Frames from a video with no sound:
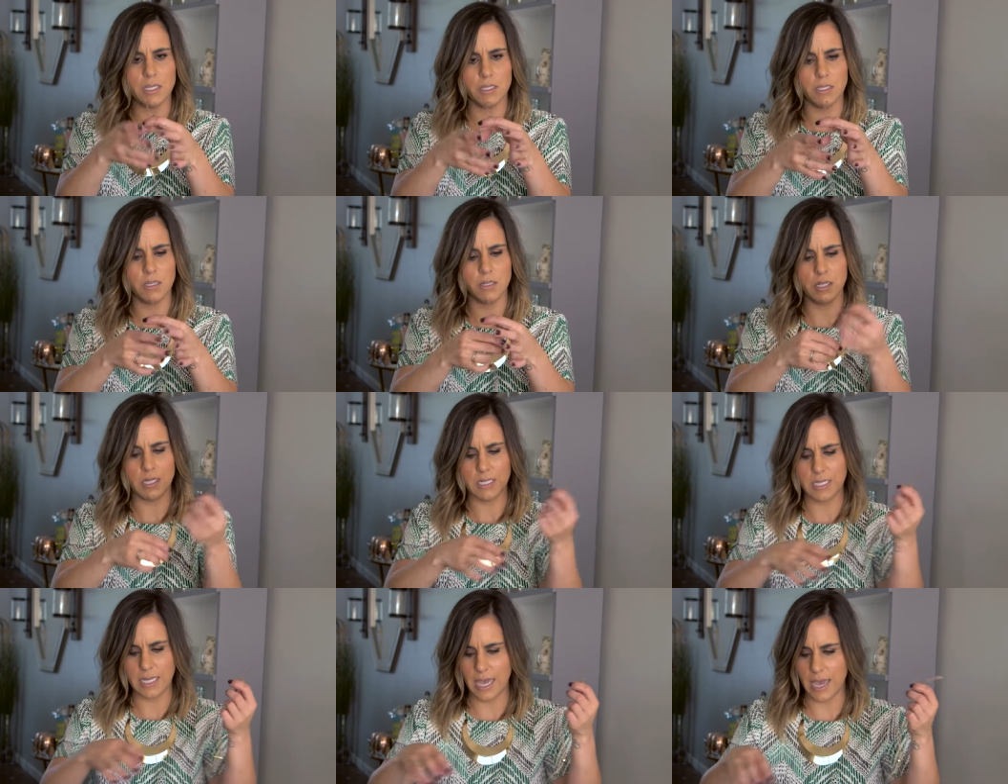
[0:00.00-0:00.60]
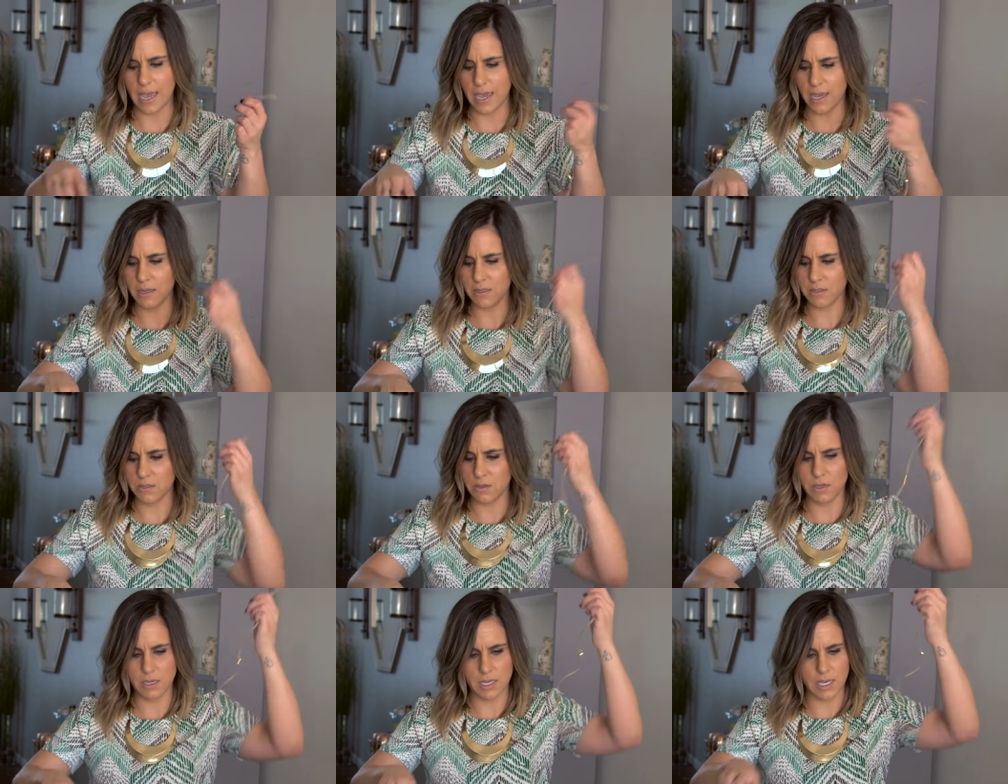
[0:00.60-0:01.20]
be easier to tie.
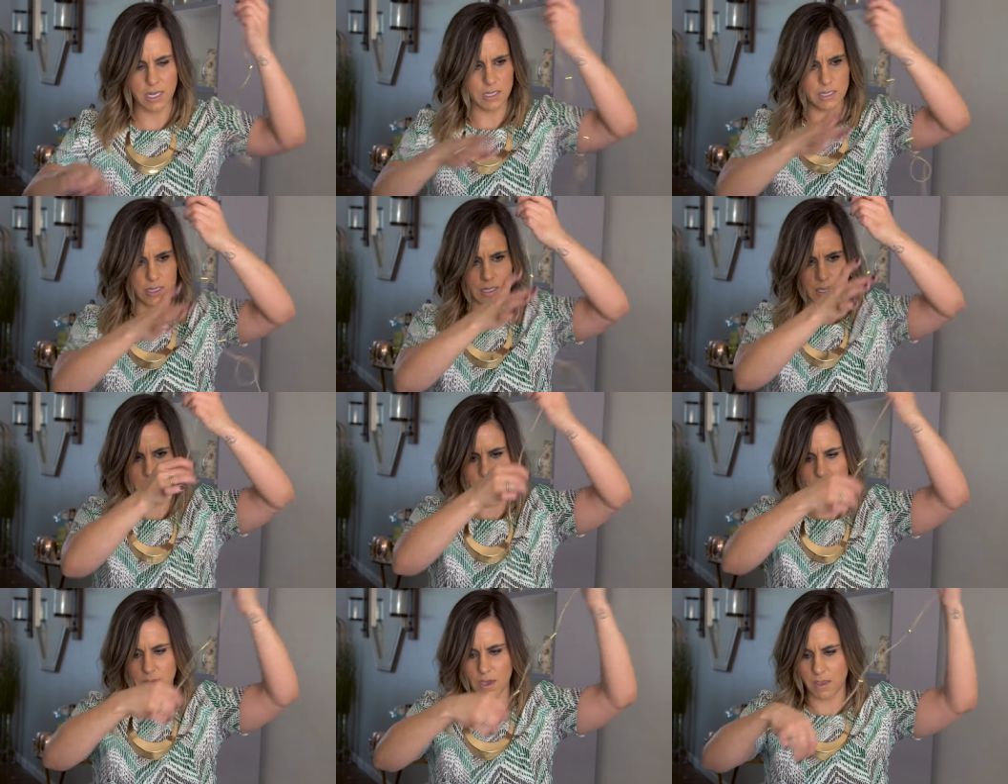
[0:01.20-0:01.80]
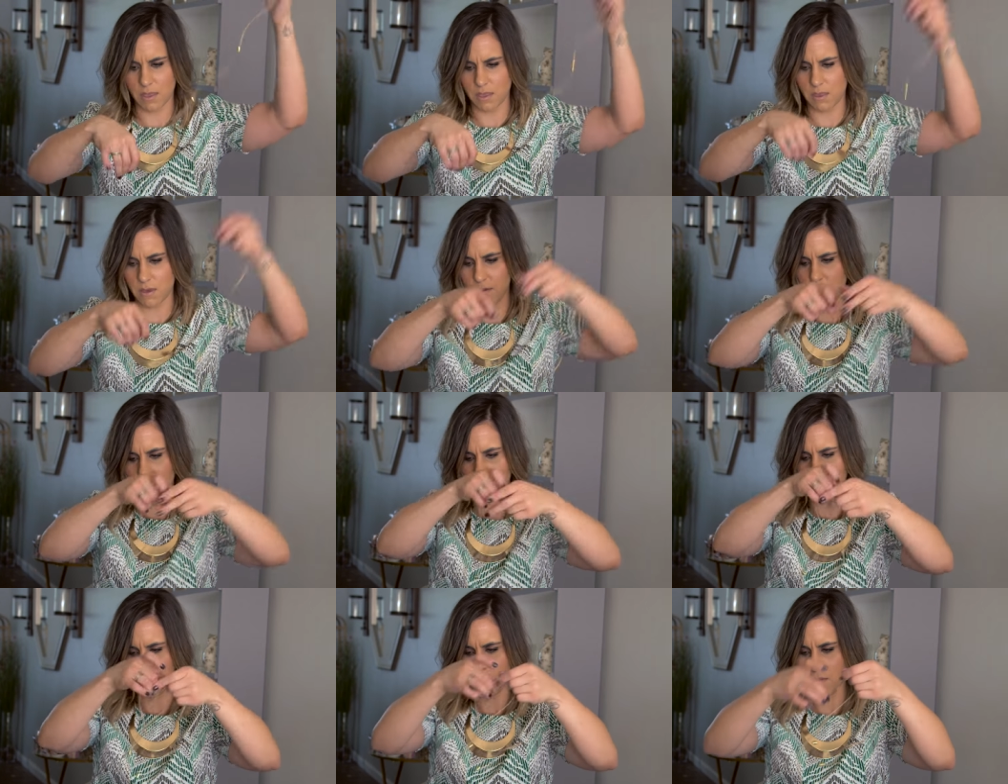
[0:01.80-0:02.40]
So you can kind of see I've got
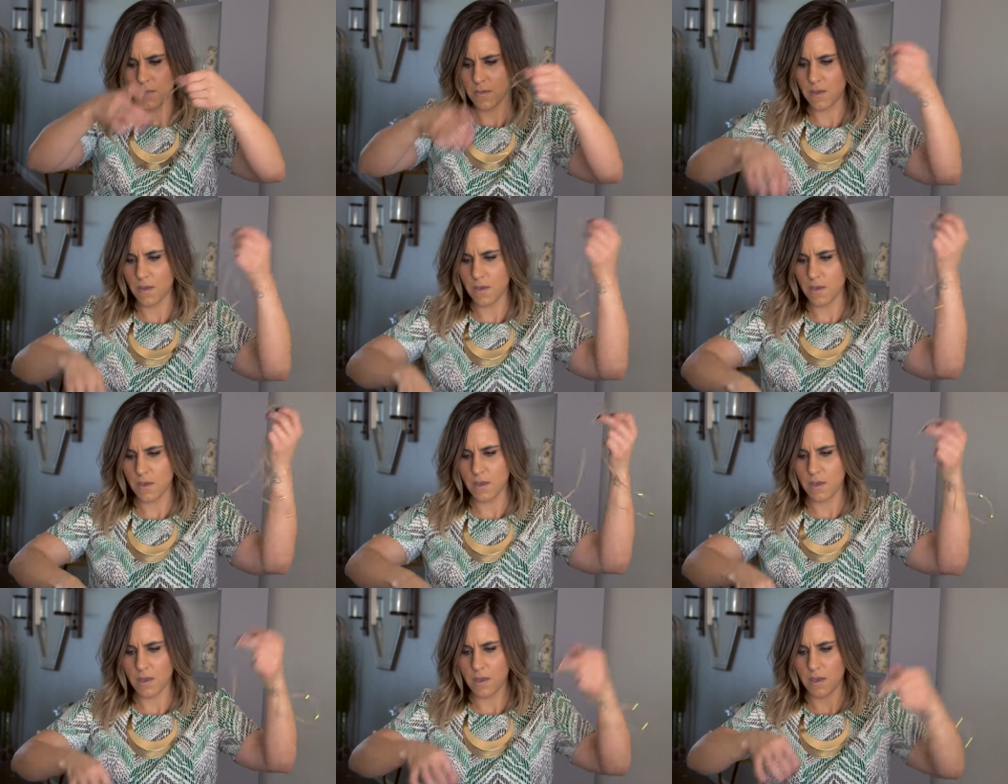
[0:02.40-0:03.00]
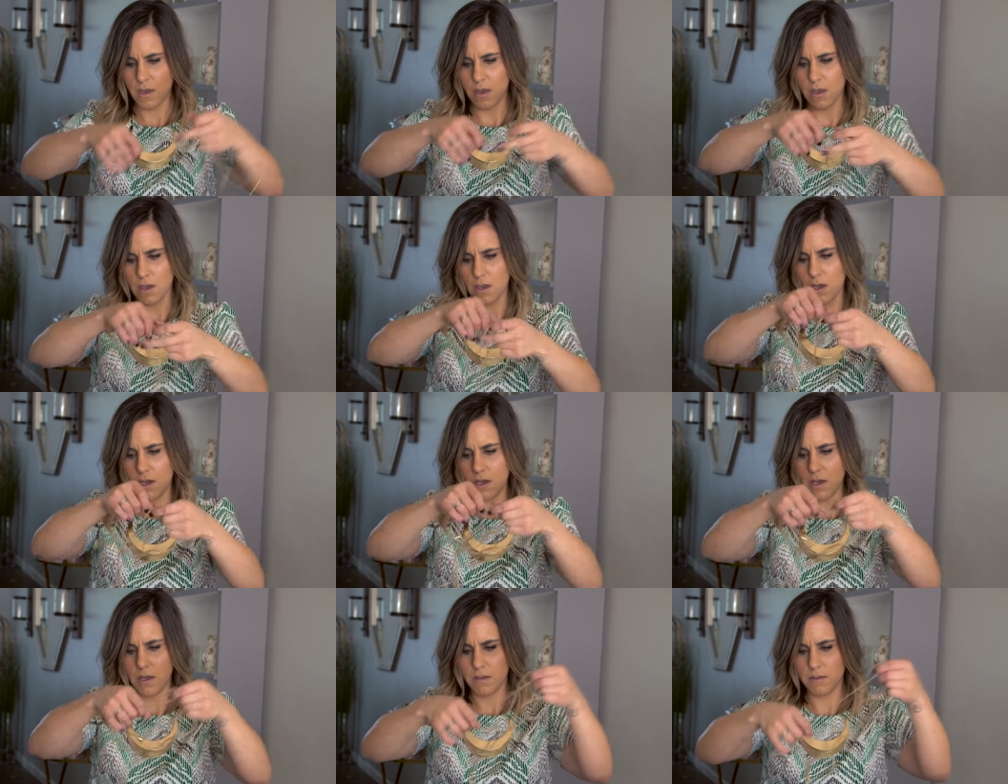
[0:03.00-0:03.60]
them,
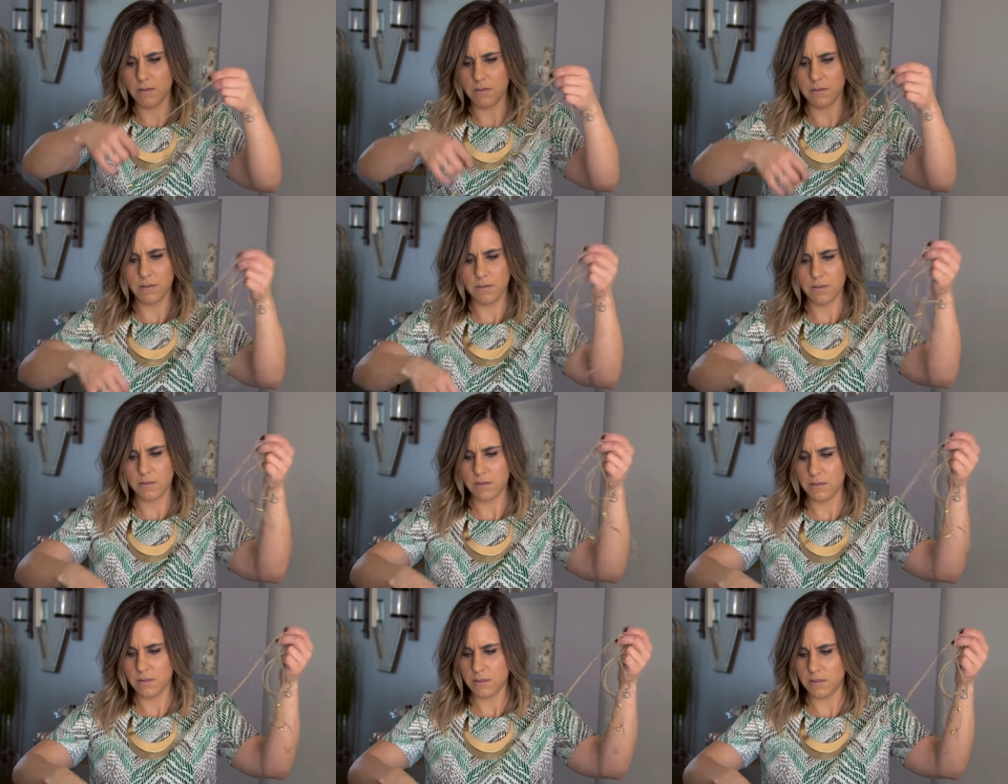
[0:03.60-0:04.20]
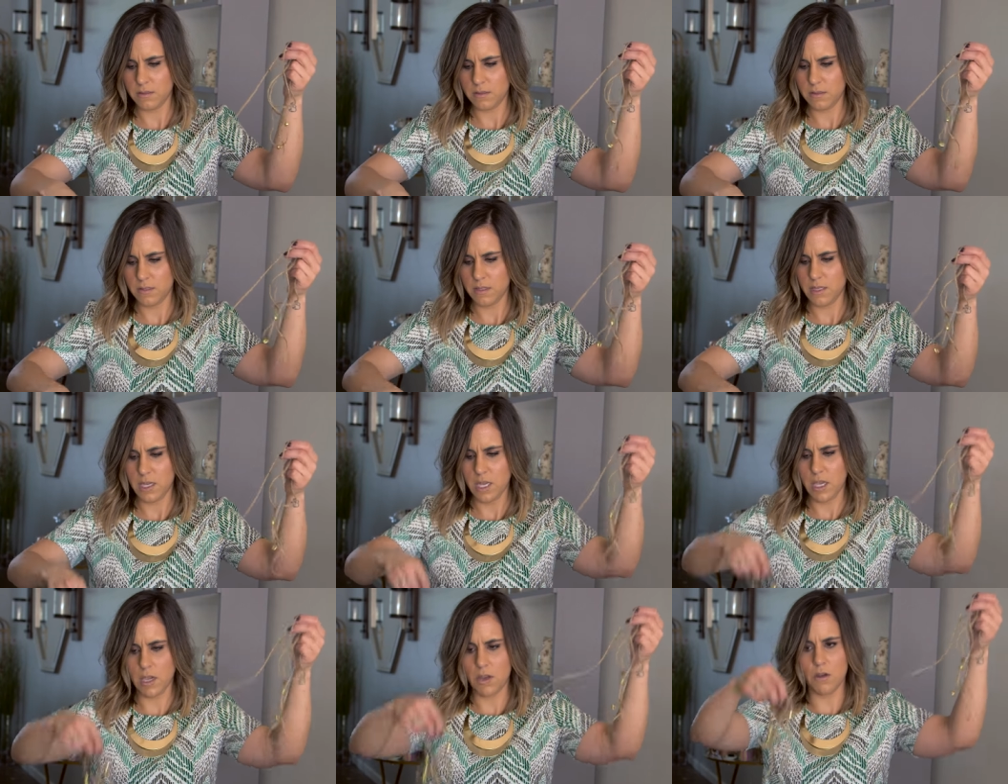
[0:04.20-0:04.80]
uh,
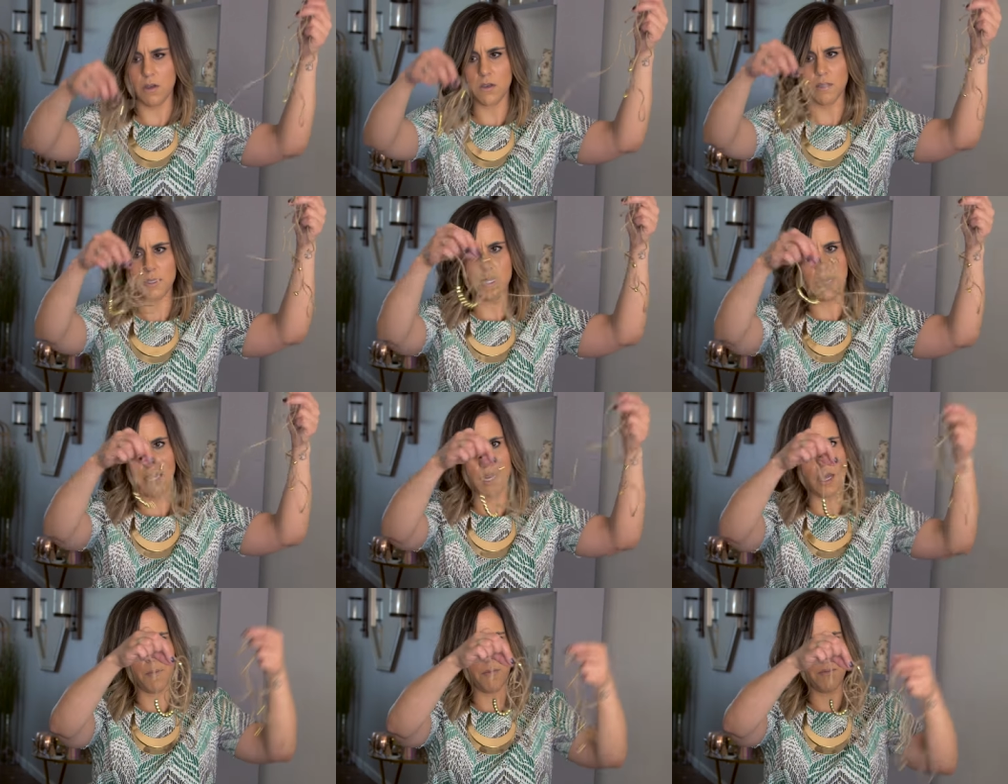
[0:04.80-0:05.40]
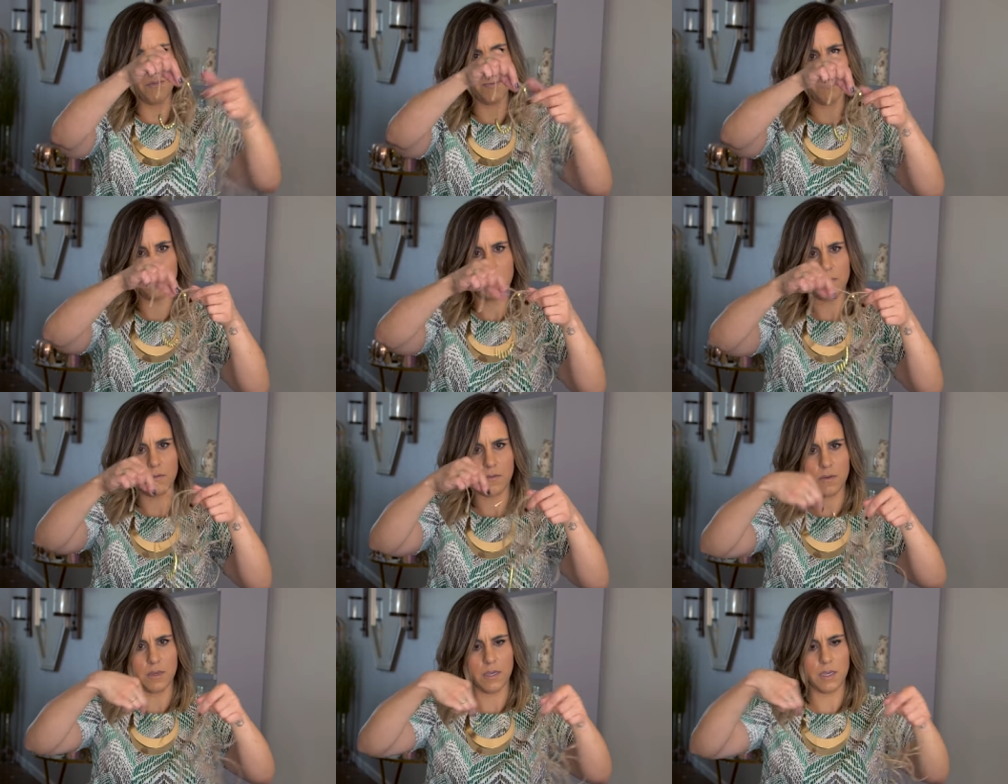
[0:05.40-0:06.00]
it all set up
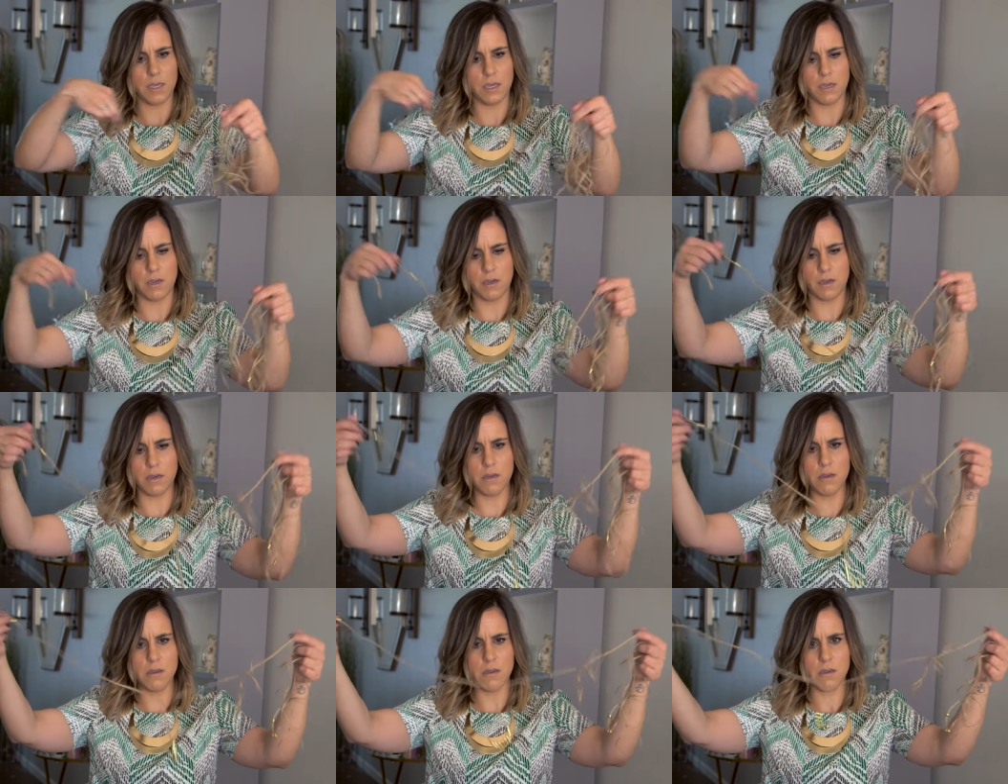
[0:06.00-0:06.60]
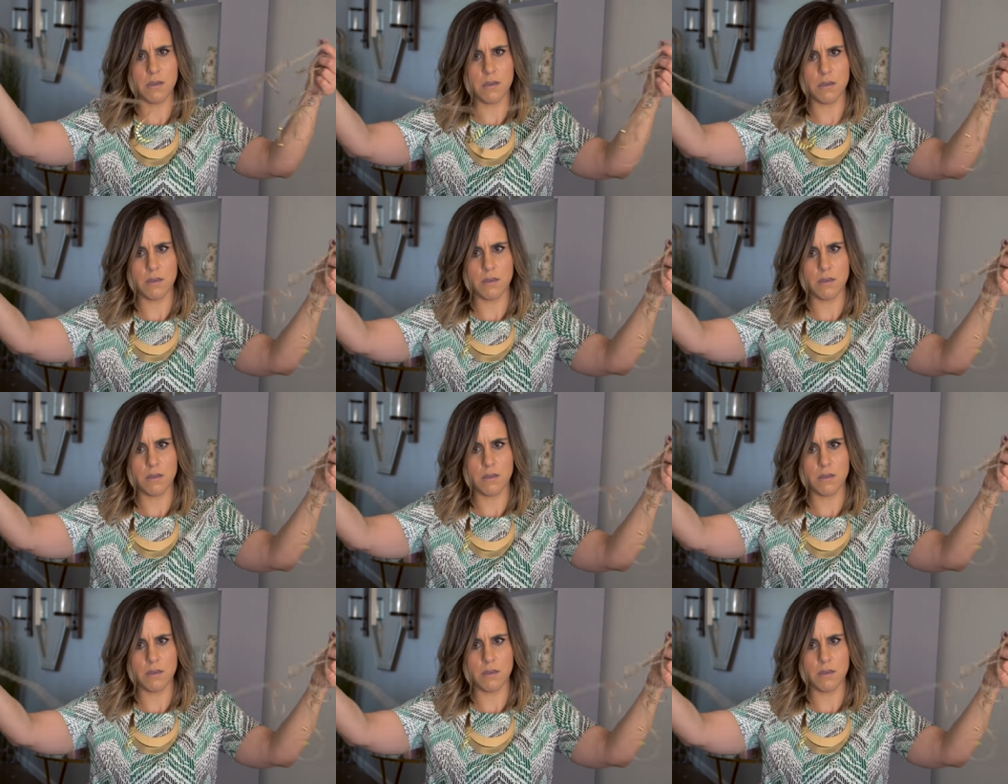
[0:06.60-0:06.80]
here.